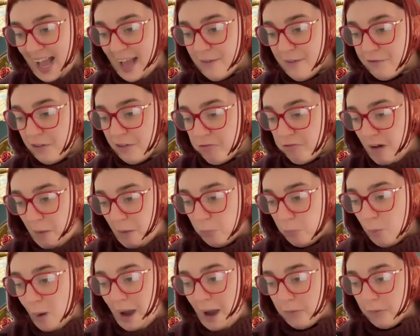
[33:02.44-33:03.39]
gave
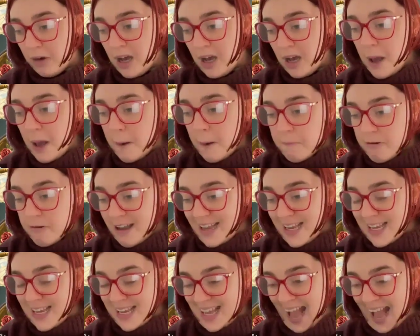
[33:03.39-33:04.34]
Cromwell
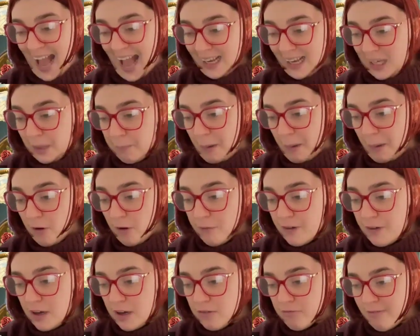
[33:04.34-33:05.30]
pretext.
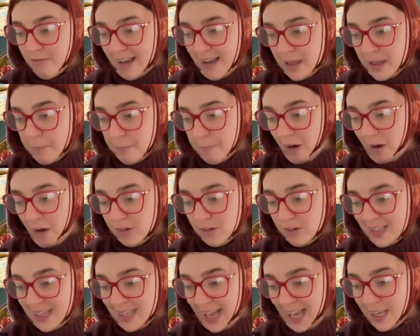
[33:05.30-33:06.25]
Both agree
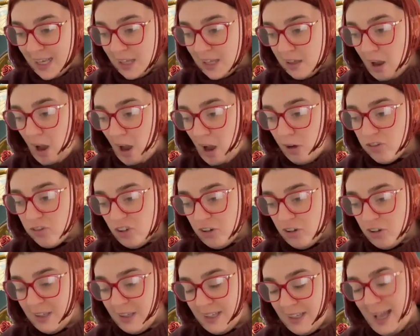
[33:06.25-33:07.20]
politics, not
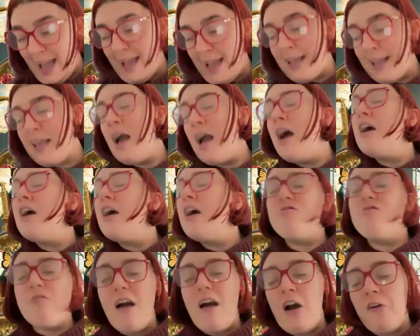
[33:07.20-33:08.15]
justice,
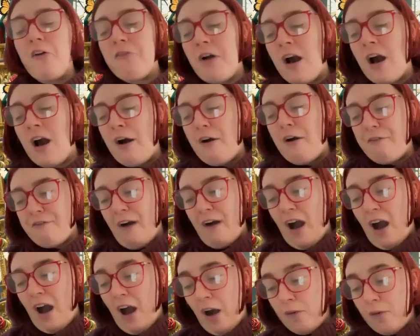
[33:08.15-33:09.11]
drove her
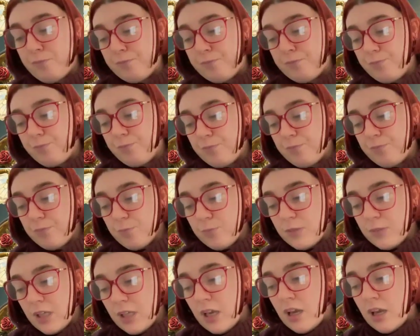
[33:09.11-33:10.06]
fall.
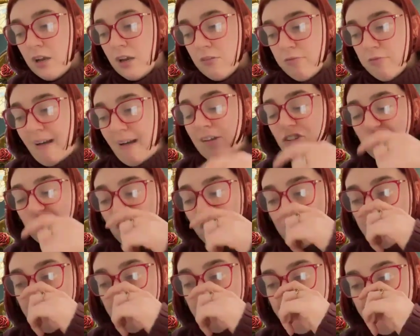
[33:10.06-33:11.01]

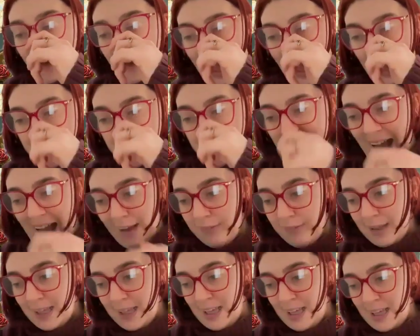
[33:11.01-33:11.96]
Question 5
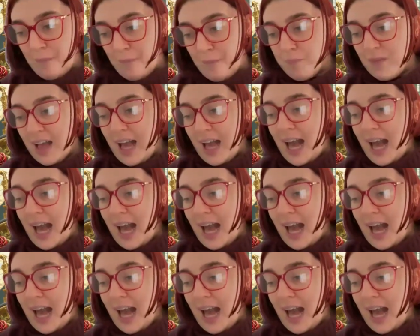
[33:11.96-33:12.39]
answer.